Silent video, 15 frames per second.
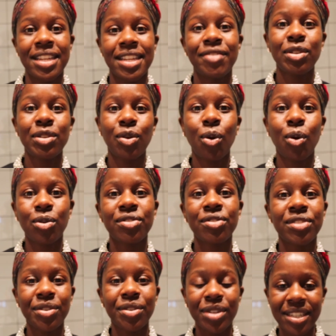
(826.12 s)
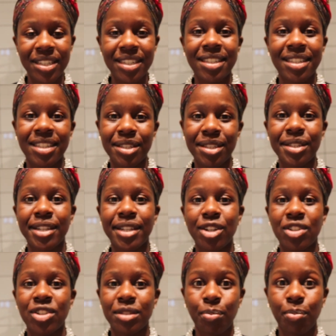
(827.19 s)
can even cause serious diseases
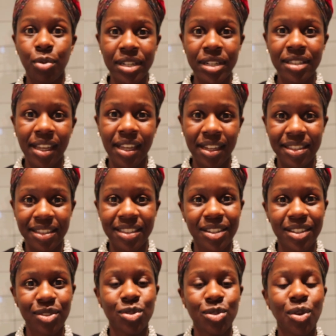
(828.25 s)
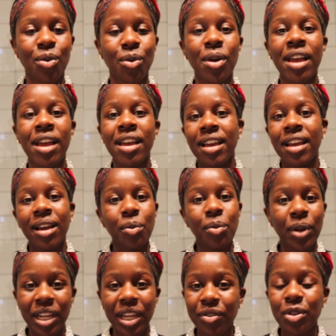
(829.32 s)
such as breast cancer. So
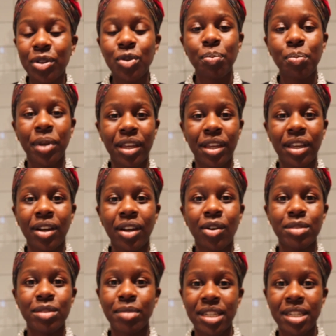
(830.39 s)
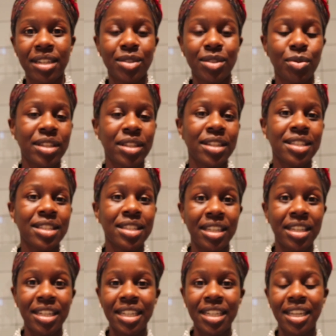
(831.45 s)
whenever you pick cosmetics, whether it's
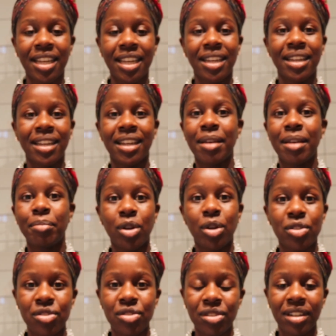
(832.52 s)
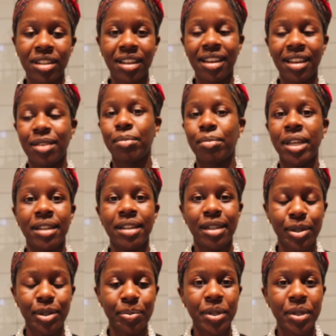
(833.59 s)
skincare, personal care,
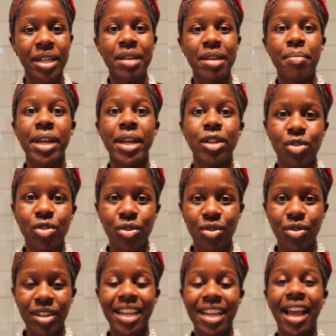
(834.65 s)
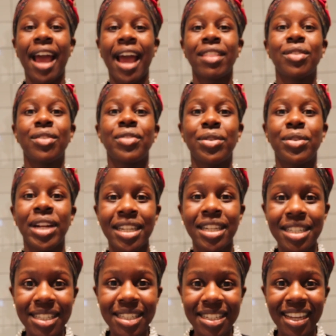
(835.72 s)
makeup, make sure at the very
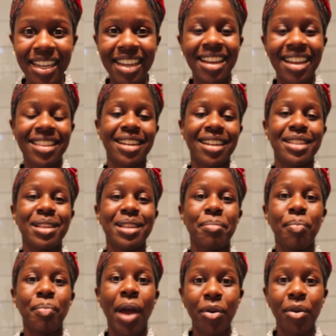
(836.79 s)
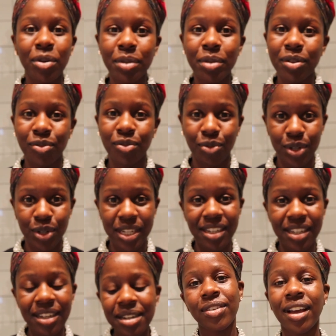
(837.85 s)
least that it's paraben
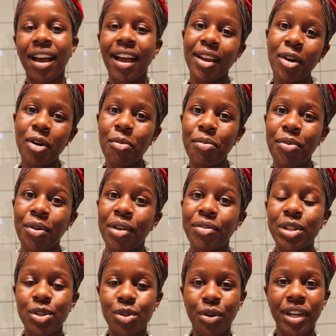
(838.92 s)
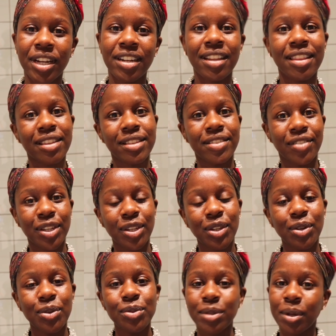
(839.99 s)
free. I hope you have enjoyed this
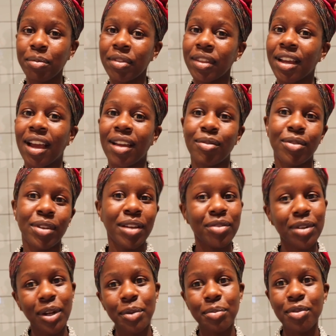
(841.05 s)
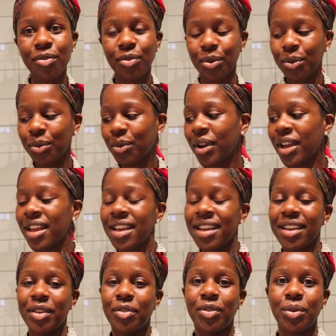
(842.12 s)
video, something I've never done before.
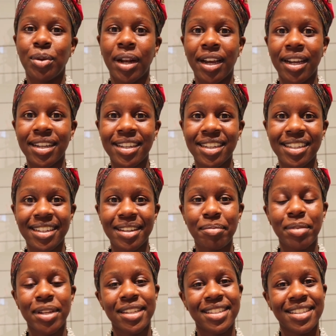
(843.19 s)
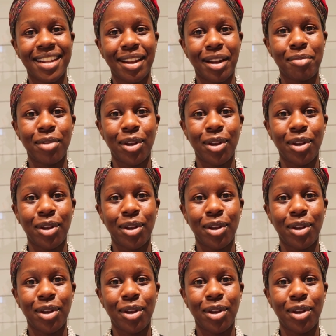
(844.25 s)
If you like it, please let